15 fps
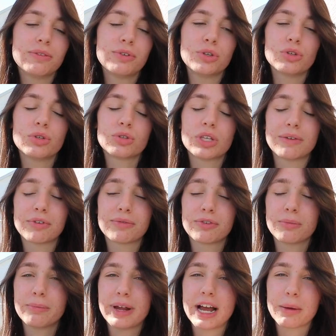If you suffer
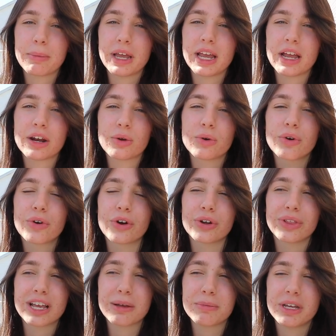from back pain, or
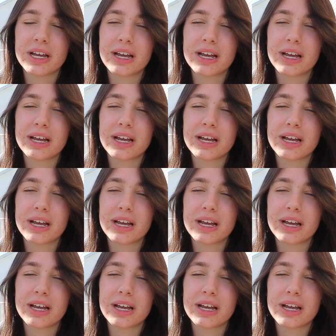like me,